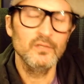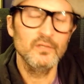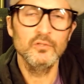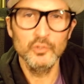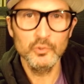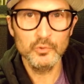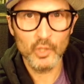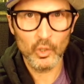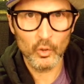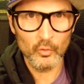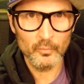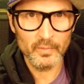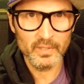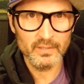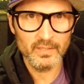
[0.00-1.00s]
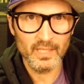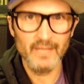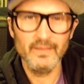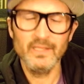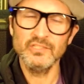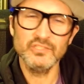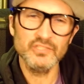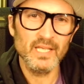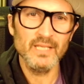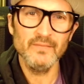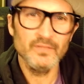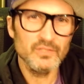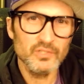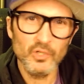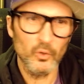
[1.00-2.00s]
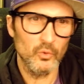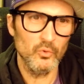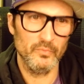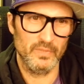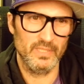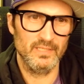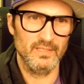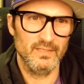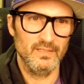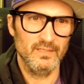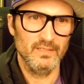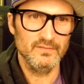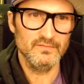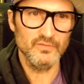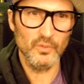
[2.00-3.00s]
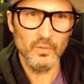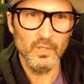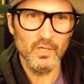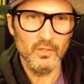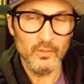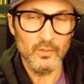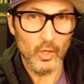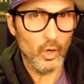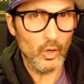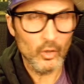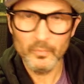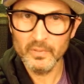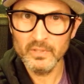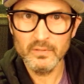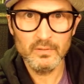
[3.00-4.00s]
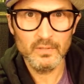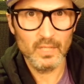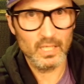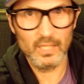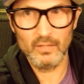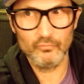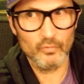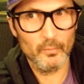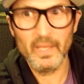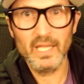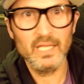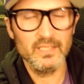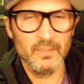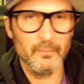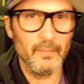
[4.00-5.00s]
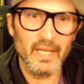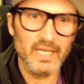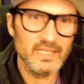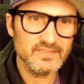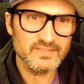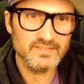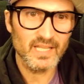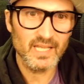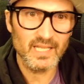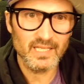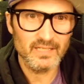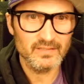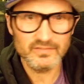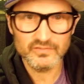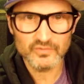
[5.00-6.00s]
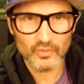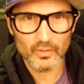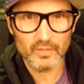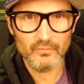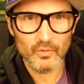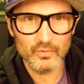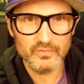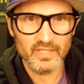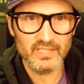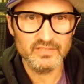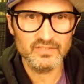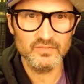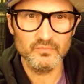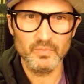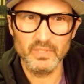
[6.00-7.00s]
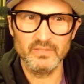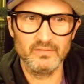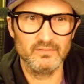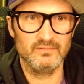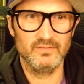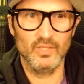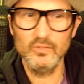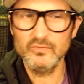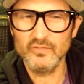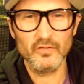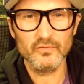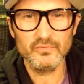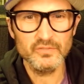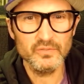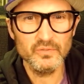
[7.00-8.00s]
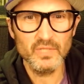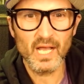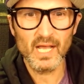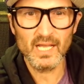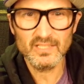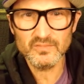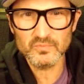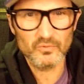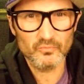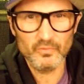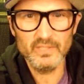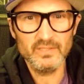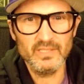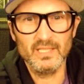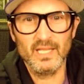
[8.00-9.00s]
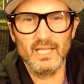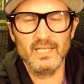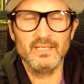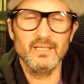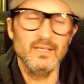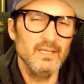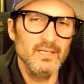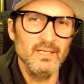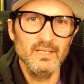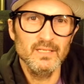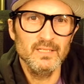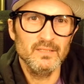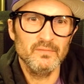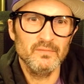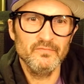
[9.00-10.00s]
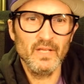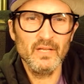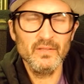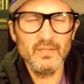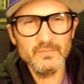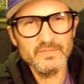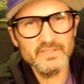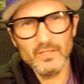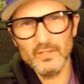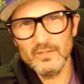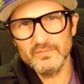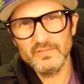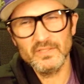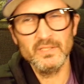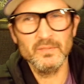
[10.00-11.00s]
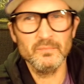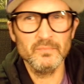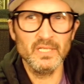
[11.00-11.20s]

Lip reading: Luke Holman, and then Javen Coleman. So Holman remained a mainstay in the starting rotation, but those other 2 guys were really found themselves in